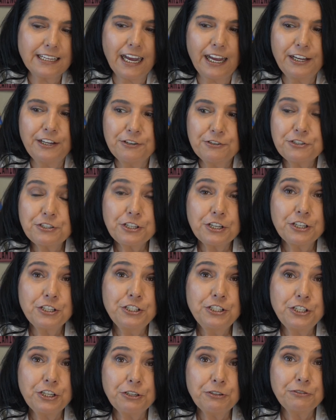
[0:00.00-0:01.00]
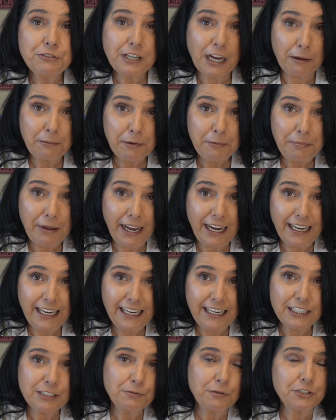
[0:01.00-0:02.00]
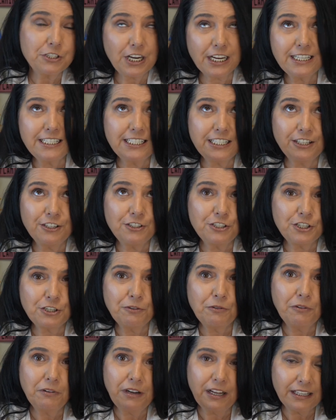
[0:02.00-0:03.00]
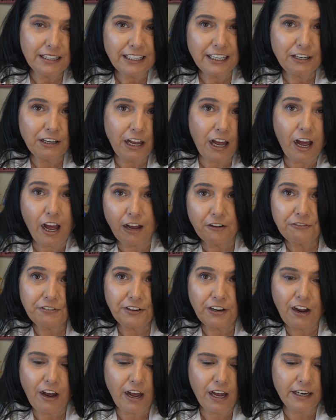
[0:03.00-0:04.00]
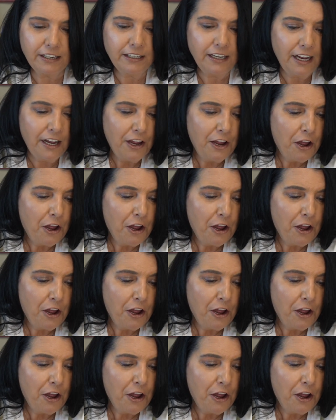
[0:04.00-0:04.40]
I used to do diamond paintings, which I still do a little off and on,